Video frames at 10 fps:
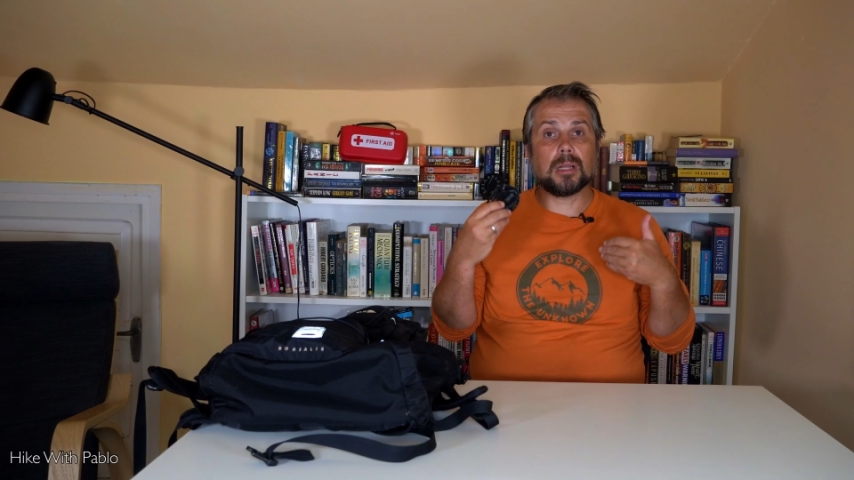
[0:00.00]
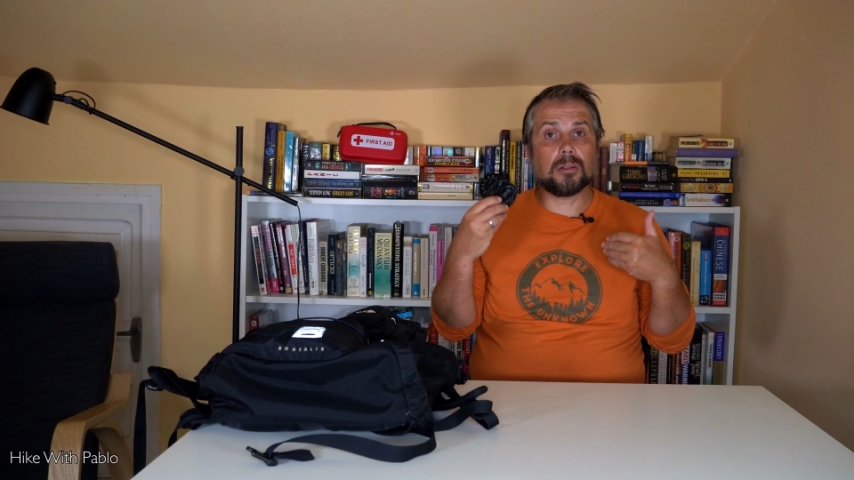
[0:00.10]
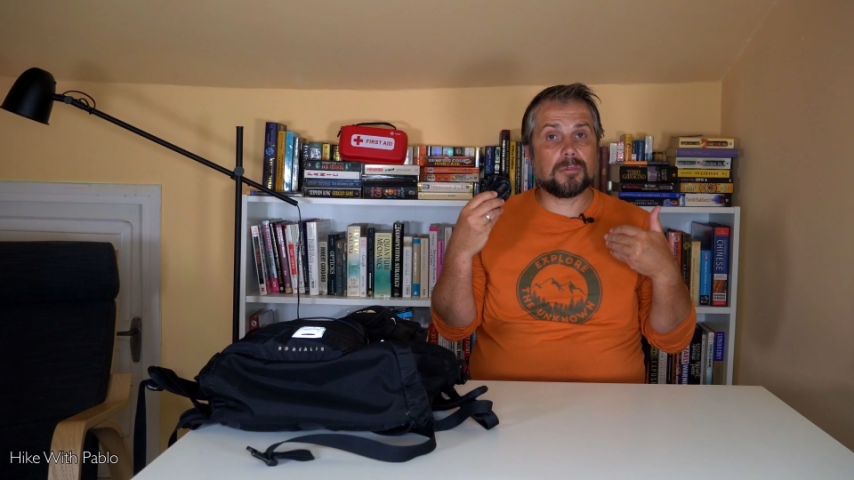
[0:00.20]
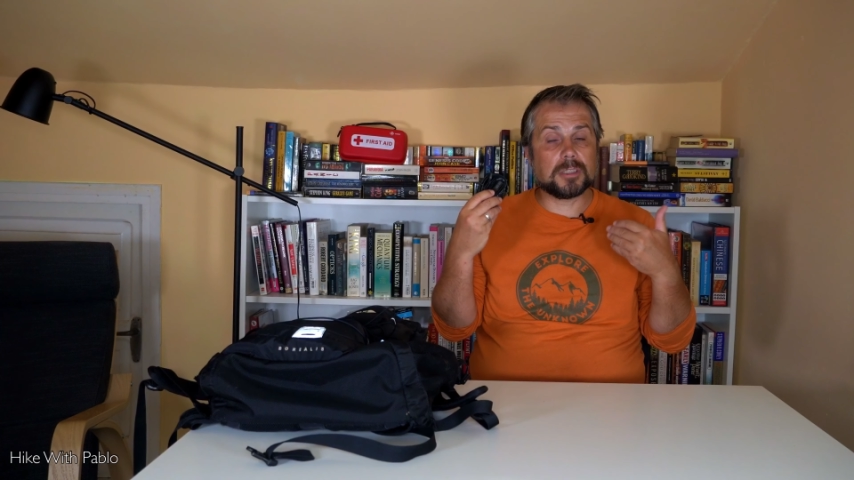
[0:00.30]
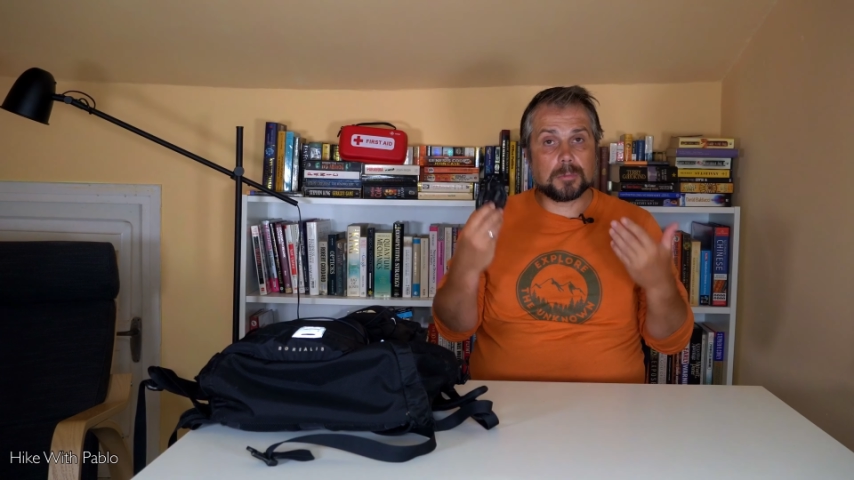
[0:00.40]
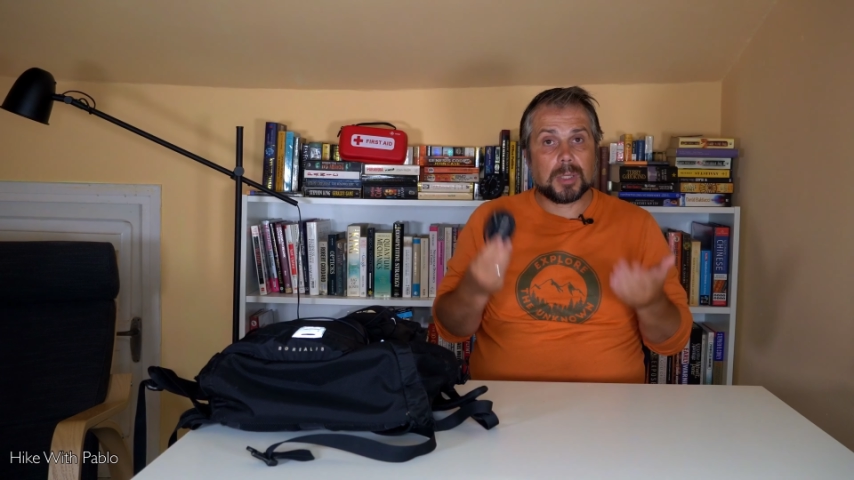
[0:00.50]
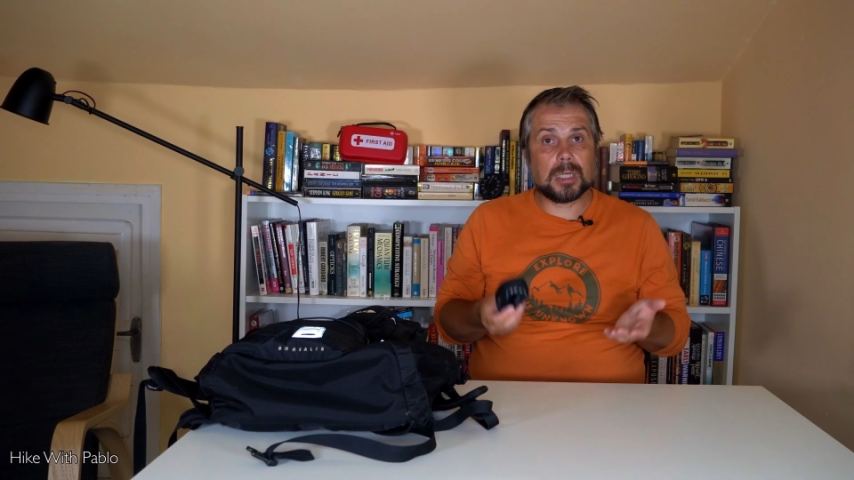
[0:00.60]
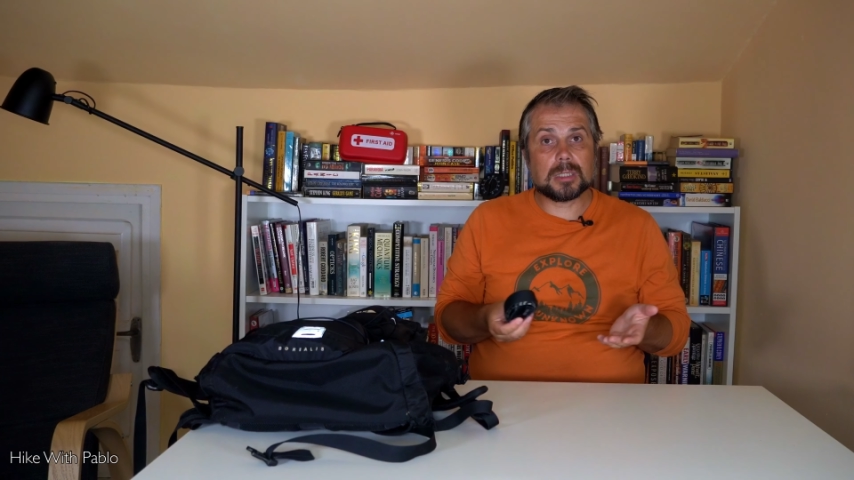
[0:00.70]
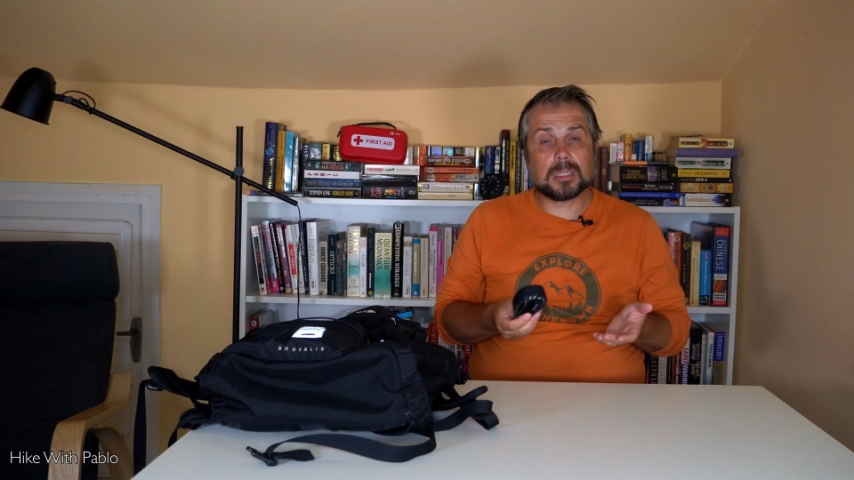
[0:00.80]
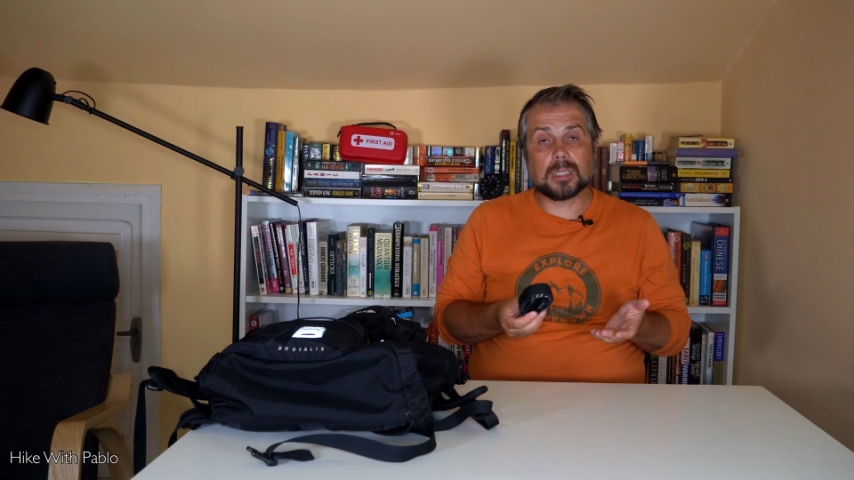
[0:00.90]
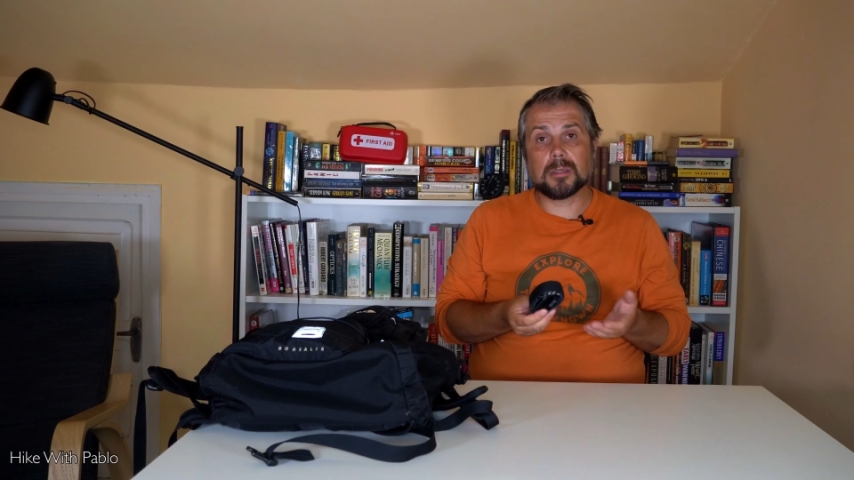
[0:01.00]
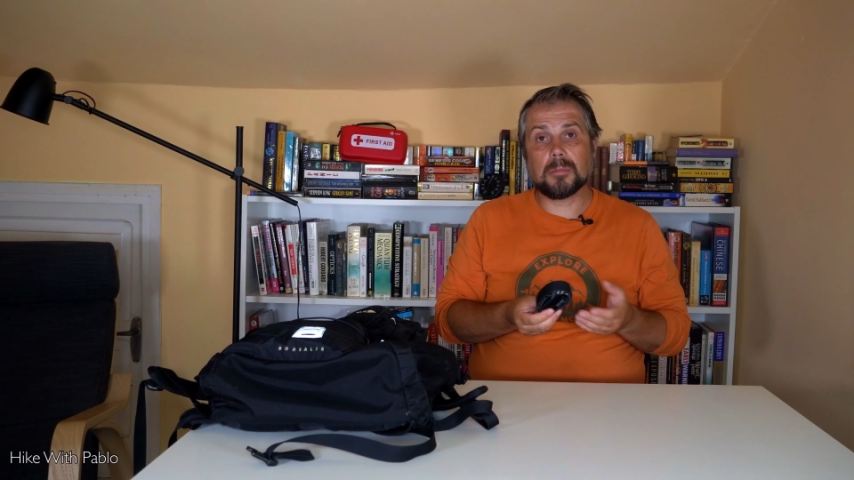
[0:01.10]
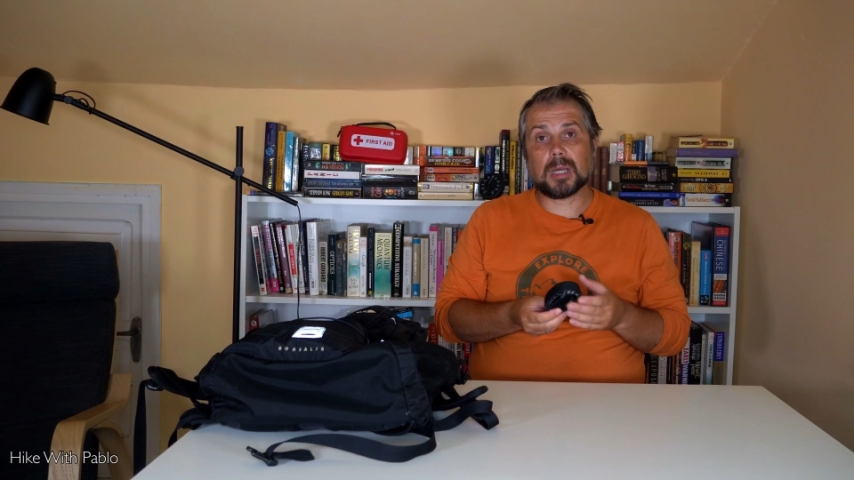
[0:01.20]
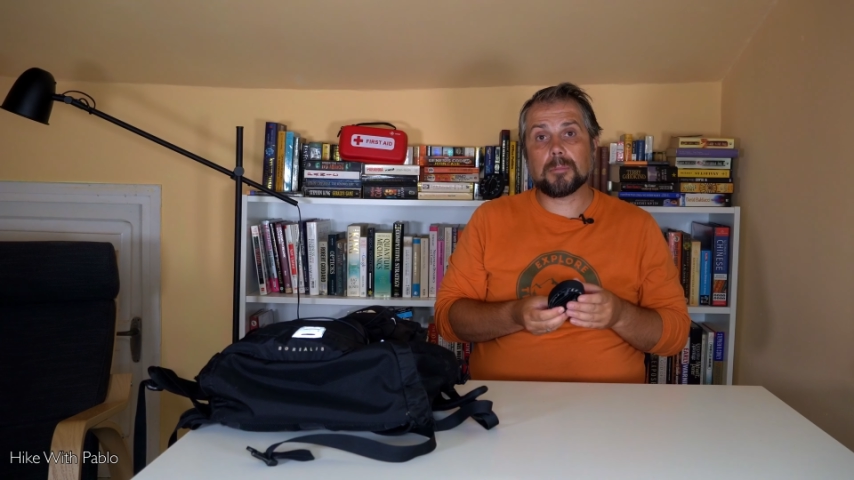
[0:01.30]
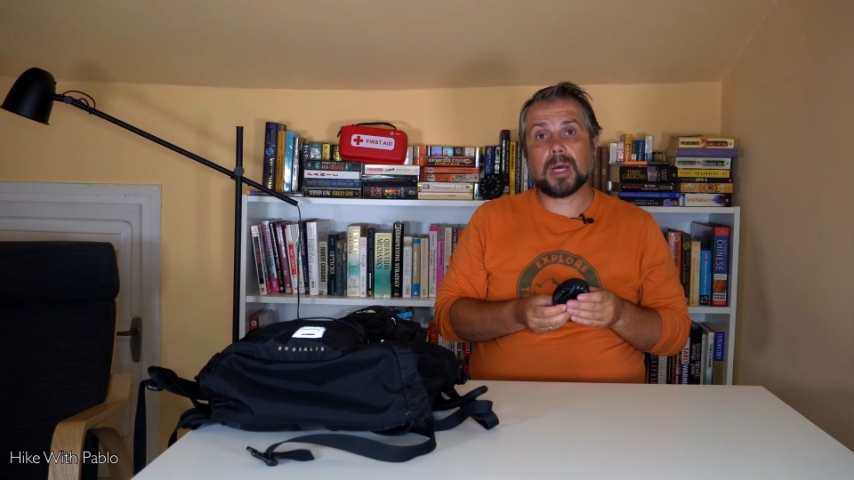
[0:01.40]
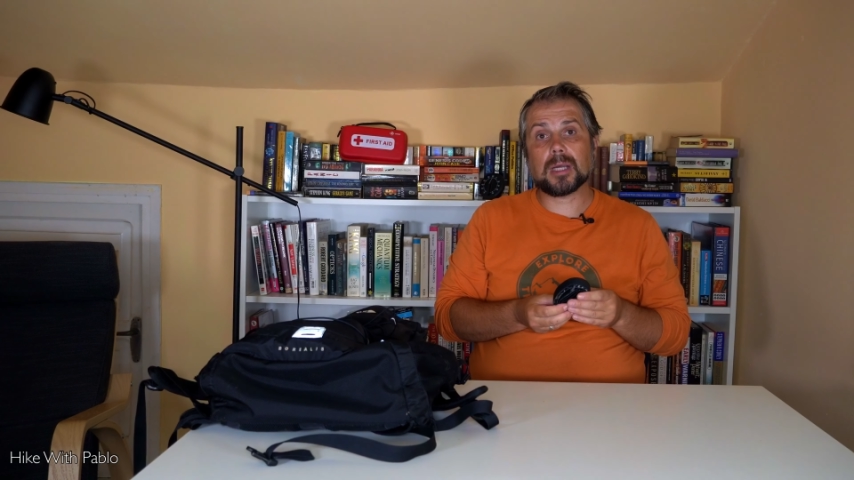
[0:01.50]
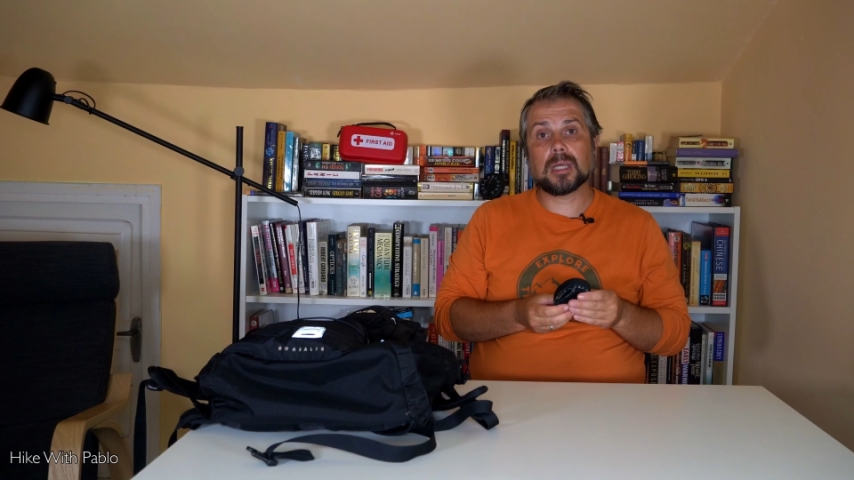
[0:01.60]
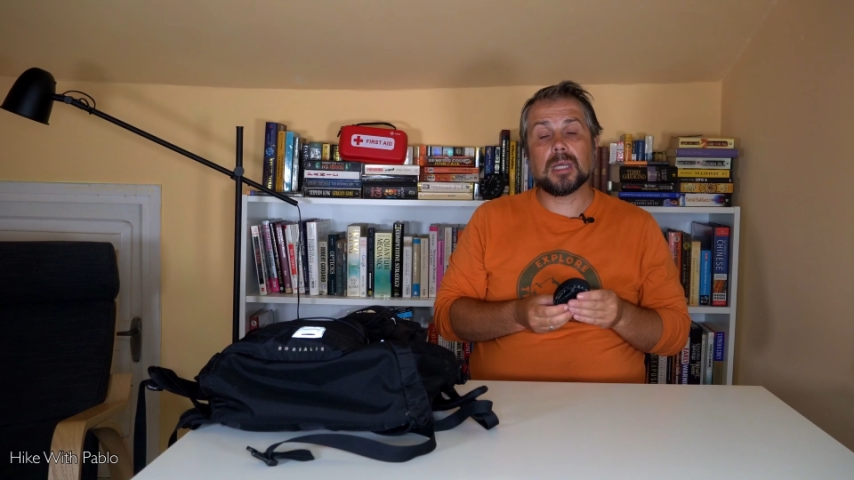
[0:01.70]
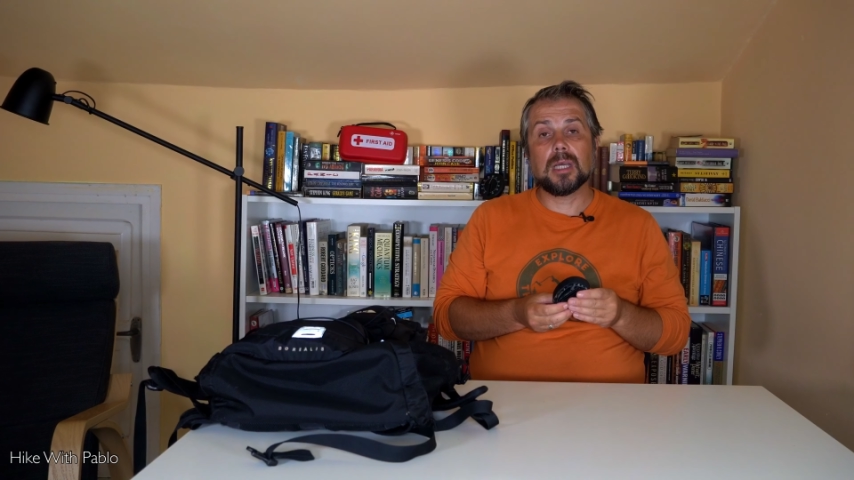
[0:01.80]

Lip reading: a lot of space in a backpack,